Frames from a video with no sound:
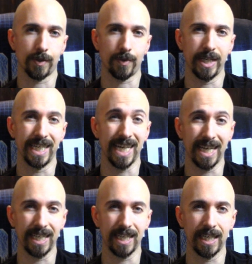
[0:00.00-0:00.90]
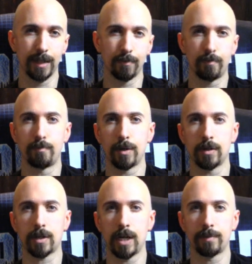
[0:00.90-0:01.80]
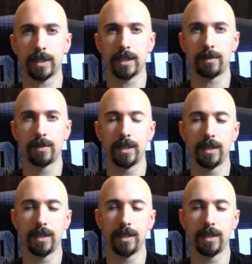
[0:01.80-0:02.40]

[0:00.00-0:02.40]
$3.99 per comic now.